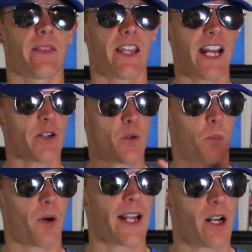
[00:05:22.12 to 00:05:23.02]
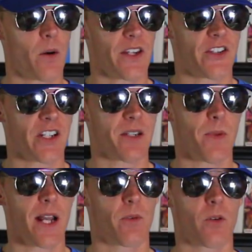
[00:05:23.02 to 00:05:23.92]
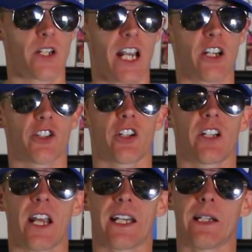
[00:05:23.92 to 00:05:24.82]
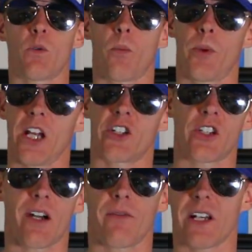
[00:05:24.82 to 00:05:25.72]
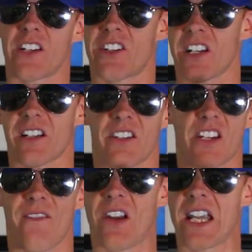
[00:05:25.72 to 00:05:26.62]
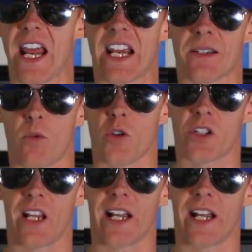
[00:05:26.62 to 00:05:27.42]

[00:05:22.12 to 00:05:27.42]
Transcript: the Angels will probably go with a six-man rotation, and he will pitch every six, seven days most